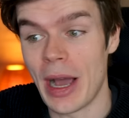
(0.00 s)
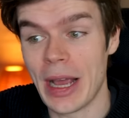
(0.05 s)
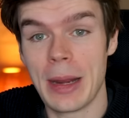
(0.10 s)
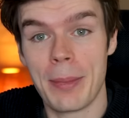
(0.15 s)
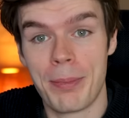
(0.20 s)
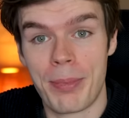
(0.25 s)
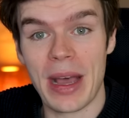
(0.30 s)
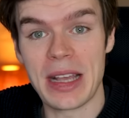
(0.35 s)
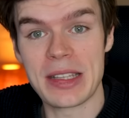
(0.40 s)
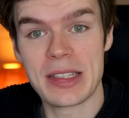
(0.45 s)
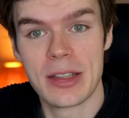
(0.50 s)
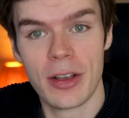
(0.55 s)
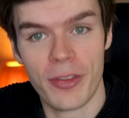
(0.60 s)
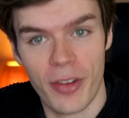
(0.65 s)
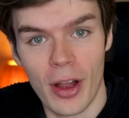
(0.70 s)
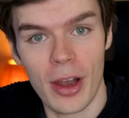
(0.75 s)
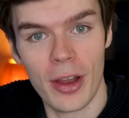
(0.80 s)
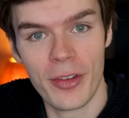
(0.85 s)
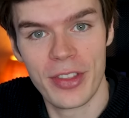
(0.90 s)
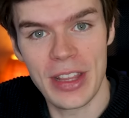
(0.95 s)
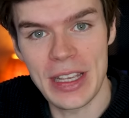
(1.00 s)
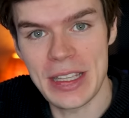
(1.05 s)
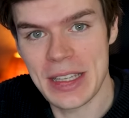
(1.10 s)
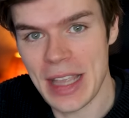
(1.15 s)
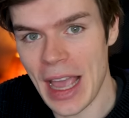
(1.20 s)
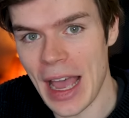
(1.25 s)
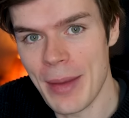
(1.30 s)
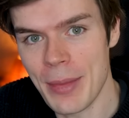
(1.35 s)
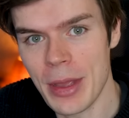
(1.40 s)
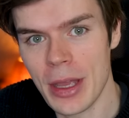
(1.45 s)
why the best of all of
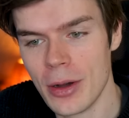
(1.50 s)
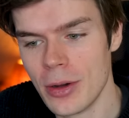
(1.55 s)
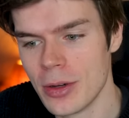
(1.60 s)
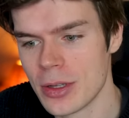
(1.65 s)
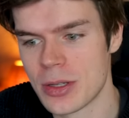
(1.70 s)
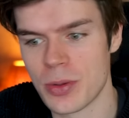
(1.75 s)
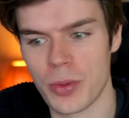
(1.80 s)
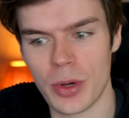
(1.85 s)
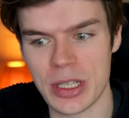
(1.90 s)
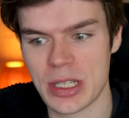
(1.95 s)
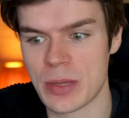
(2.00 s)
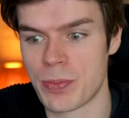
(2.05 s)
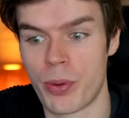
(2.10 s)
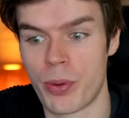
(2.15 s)
these cameos was